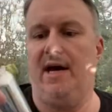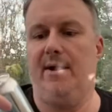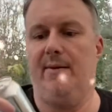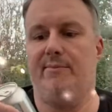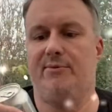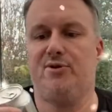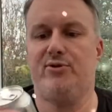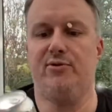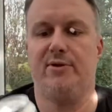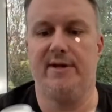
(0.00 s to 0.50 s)

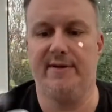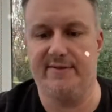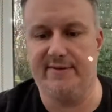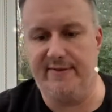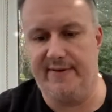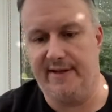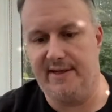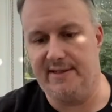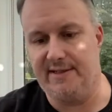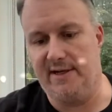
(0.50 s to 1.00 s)
Talking of
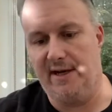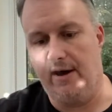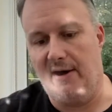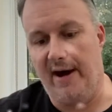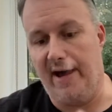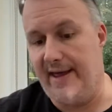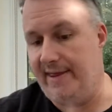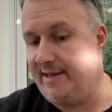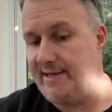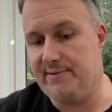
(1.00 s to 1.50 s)
something that's
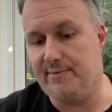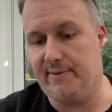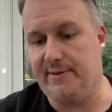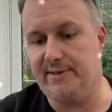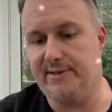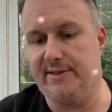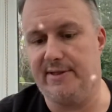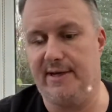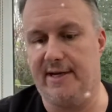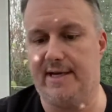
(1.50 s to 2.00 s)
light, this one
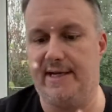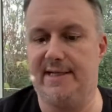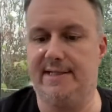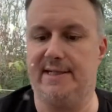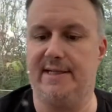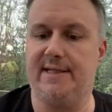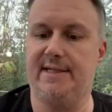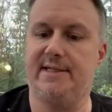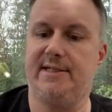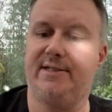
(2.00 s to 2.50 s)
certainly isn't.
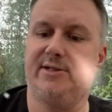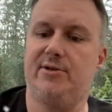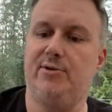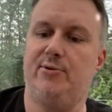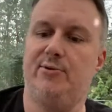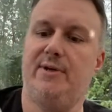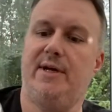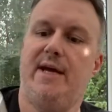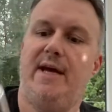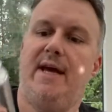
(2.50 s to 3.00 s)
This is
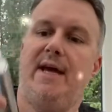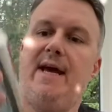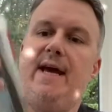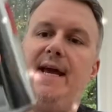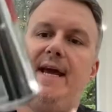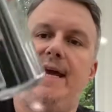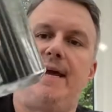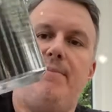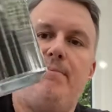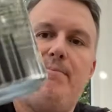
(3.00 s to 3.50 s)
called
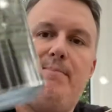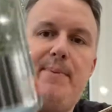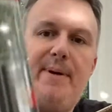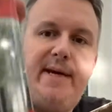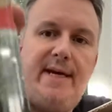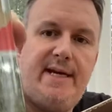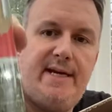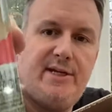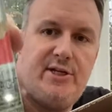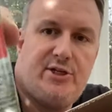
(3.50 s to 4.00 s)

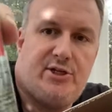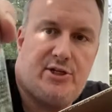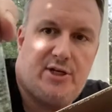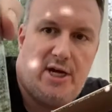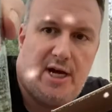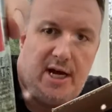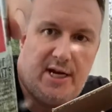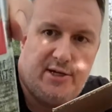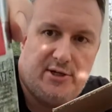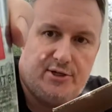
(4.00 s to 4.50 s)
Impeach
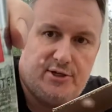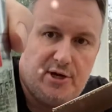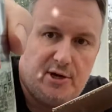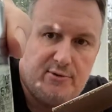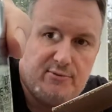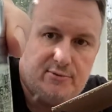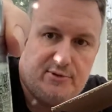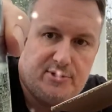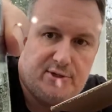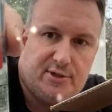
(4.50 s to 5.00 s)
and
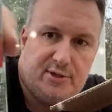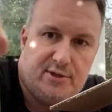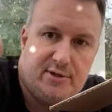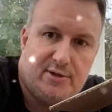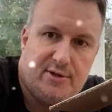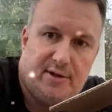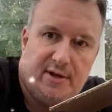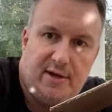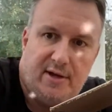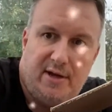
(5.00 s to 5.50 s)
Don't
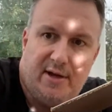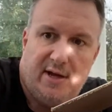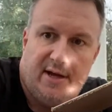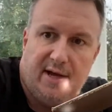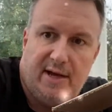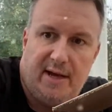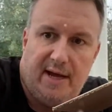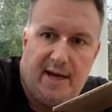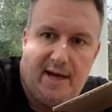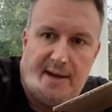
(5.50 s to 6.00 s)

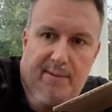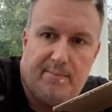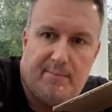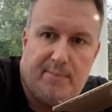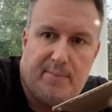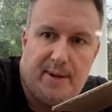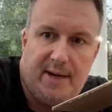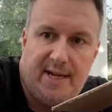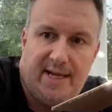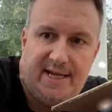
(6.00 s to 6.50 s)

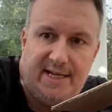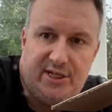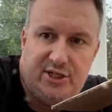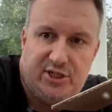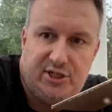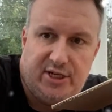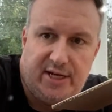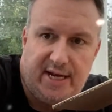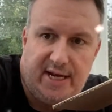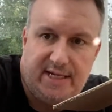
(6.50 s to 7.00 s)

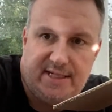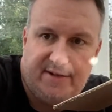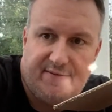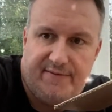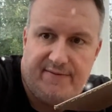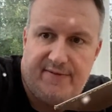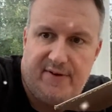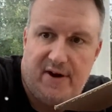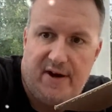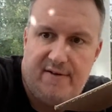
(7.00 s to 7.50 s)
Bleach It. It's a
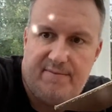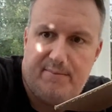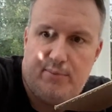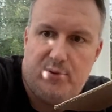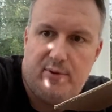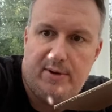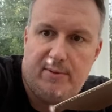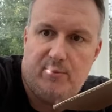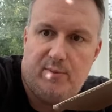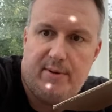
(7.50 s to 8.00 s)

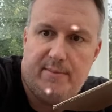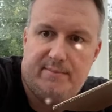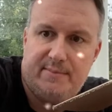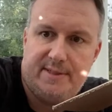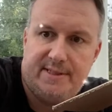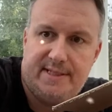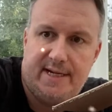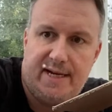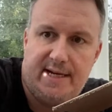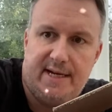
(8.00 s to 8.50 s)

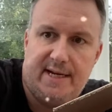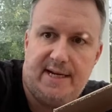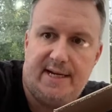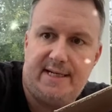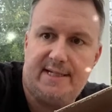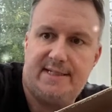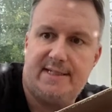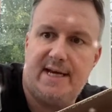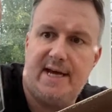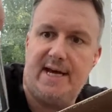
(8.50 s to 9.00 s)
5.1%, and
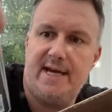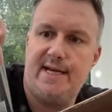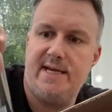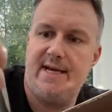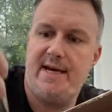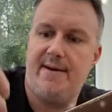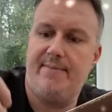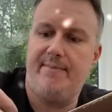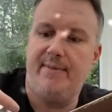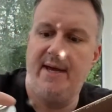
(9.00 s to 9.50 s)

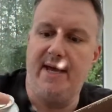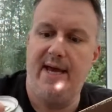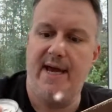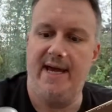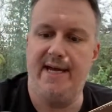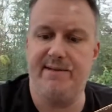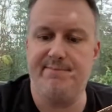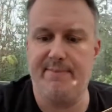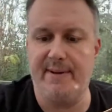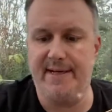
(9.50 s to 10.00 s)

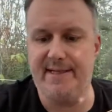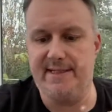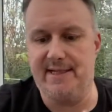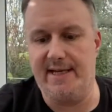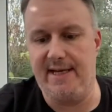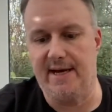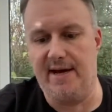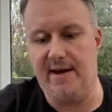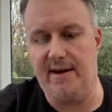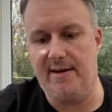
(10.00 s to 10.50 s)
it's
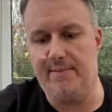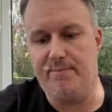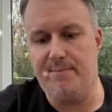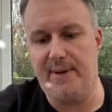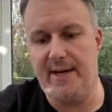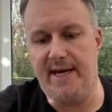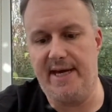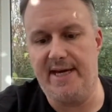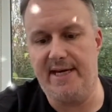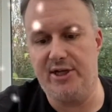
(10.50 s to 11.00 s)
basically a
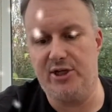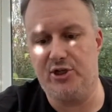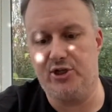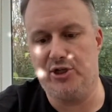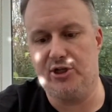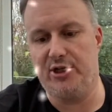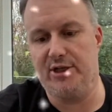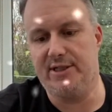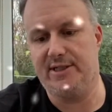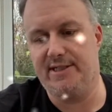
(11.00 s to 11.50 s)

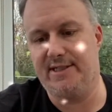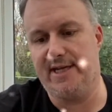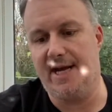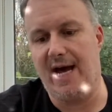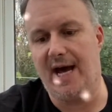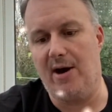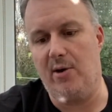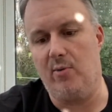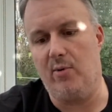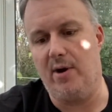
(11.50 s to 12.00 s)
peach
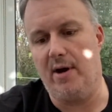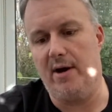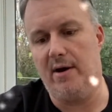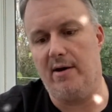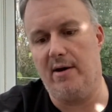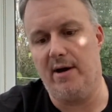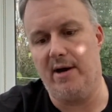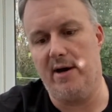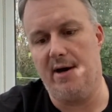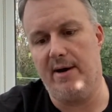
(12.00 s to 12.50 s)
sour.
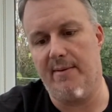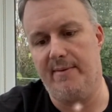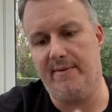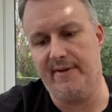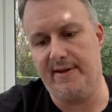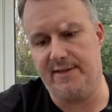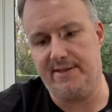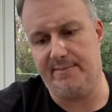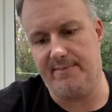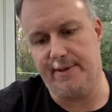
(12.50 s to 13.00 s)
I
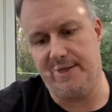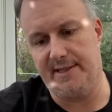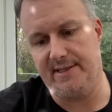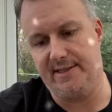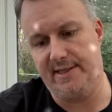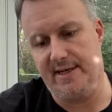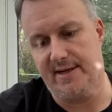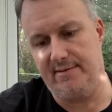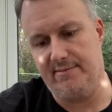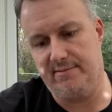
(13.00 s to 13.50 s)
think it's a peach
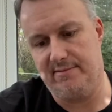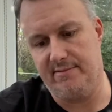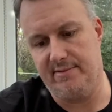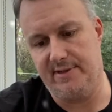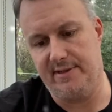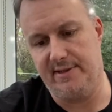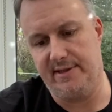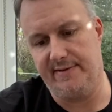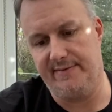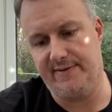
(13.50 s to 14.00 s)
sour.
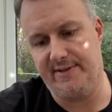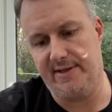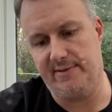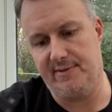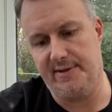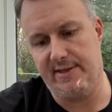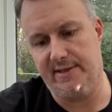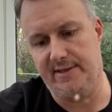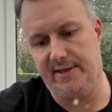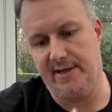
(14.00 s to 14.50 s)
Doesn't even say what
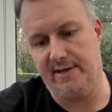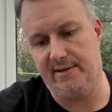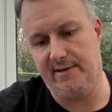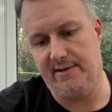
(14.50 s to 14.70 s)
it is.